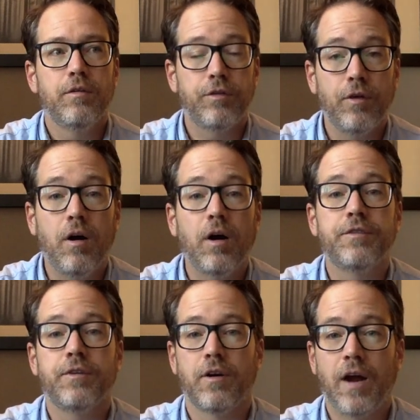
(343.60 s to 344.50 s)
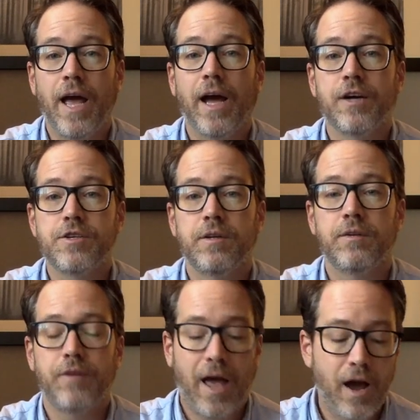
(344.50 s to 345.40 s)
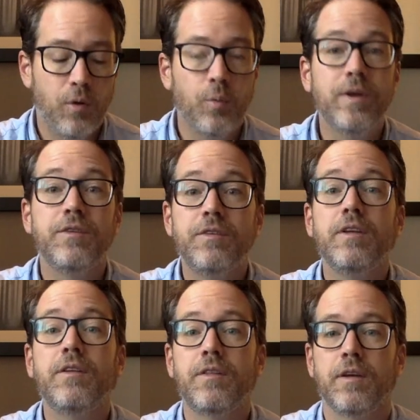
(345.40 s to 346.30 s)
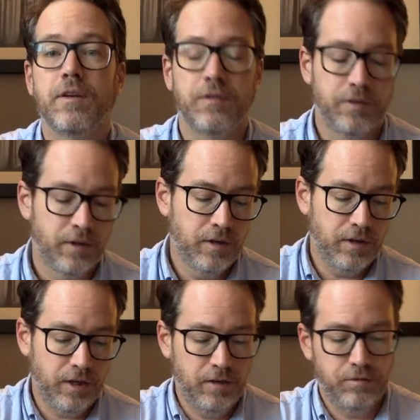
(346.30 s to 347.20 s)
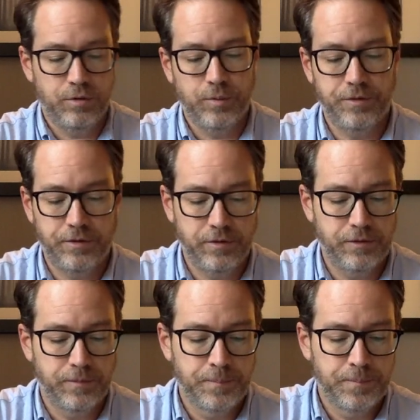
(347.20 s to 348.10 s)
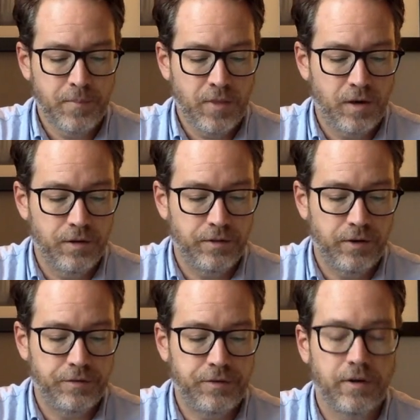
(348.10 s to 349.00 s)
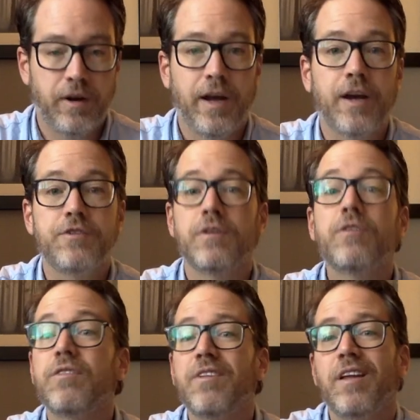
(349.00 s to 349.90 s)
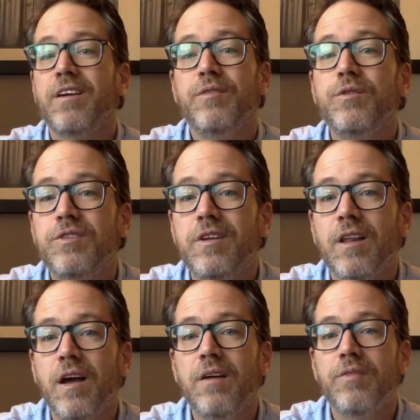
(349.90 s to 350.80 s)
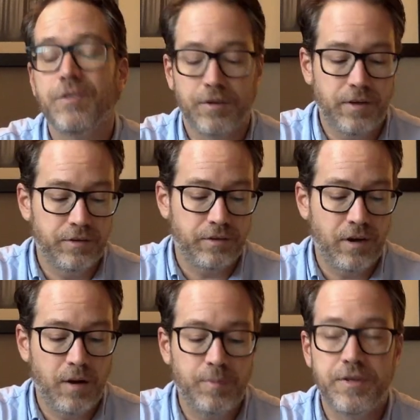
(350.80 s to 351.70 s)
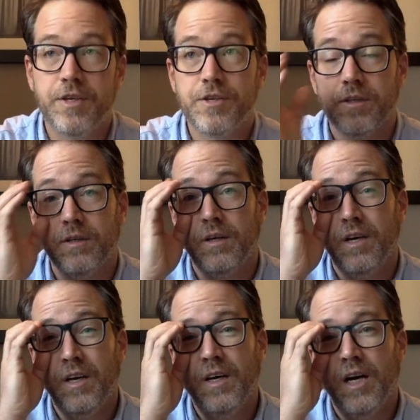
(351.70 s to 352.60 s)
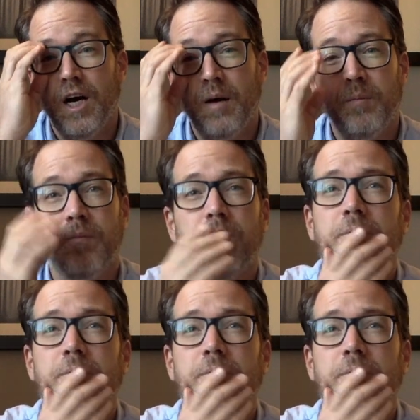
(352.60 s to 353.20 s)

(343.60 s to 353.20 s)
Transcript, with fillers: thoughts and our actions. How we see things influences our thoughts and our actions. Like if you see life as a, as a competition, um,